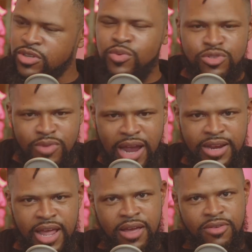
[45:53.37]
Do us
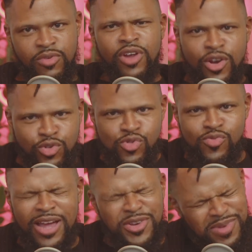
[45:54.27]
right now. We trying to do you
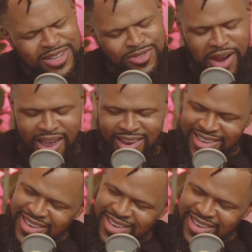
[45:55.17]
right. Do us right.